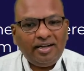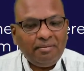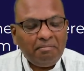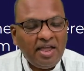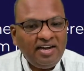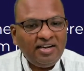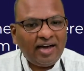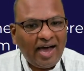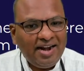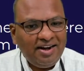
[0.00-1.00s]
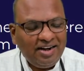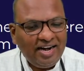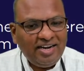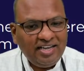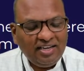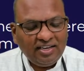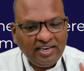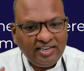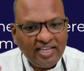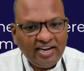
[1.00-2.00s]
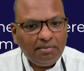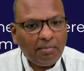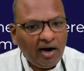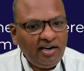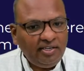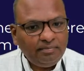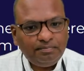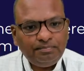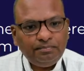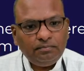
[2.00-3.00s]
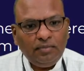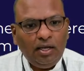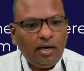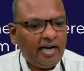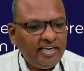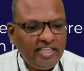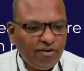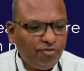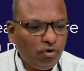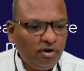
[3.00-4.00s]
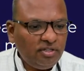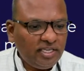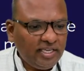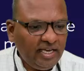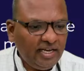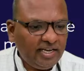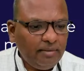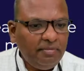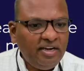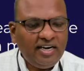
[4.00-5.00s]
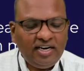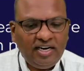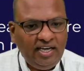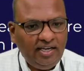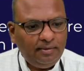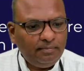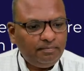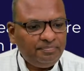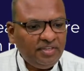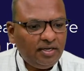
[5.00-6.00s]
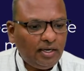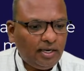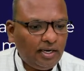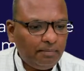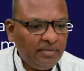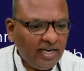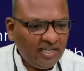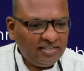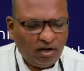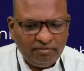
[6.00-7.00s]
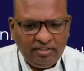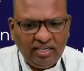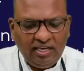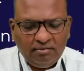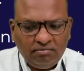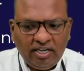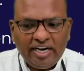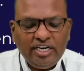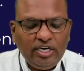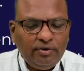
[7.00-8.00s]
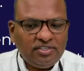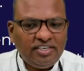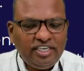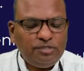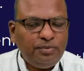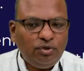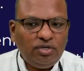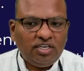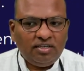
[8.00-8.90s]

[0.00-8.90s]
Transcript: remained unrelenting in their demand, and therefore the king immediately, because of the continuous dispute